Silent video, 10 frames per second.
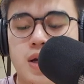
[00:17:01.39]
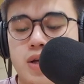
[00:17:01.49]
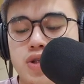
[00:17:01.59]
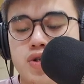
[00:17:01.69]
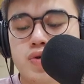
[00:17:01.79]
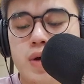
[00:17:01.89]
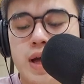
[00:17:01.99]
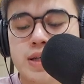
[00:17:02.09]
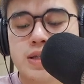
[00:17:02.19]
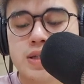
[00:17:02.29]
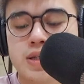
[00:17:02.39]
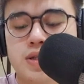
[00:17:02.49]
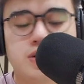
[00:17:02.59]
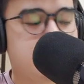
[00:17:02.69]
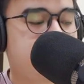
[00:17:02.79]
2x's
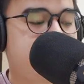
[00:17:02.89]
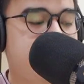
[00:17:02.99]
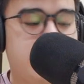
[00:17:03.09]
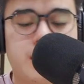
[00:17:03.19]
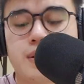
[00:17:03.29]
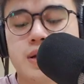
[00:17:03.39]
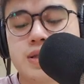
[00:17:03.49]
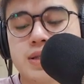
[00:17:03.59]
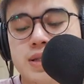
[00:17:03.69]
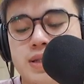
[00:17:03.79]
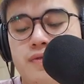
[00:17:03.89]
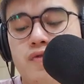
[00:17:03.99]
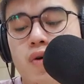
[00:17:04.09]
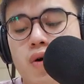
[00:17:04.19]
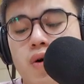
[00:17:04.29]
should be
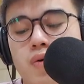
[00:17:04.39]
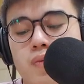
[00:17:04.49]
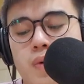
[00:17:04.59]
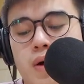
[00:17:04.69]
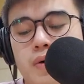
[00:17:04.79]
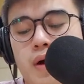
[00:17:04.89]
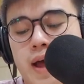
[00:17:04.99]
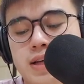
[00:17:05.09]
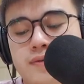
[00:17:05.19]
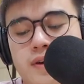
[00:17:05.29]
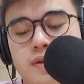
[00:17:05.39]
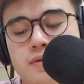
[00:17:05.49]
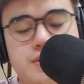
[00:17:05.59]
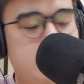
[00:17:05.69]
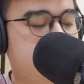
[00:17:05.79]
64, while your x final
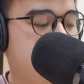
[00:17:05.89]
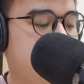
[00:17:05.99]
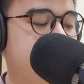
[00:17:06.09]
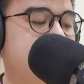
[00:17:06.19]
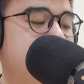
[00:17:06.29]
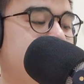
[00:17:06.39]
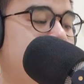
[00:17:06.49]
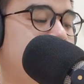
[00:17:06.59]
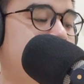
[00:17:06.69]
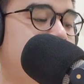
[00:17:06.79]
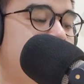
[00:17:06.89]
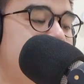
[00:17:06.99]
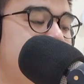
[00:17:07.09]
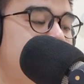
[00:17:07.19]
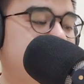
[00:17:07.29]
results will be 64
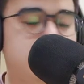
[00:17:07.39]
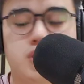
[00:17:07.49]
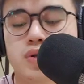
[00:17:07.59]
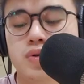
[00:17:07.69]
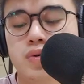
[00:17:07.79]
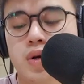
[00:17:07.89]
divided by 2.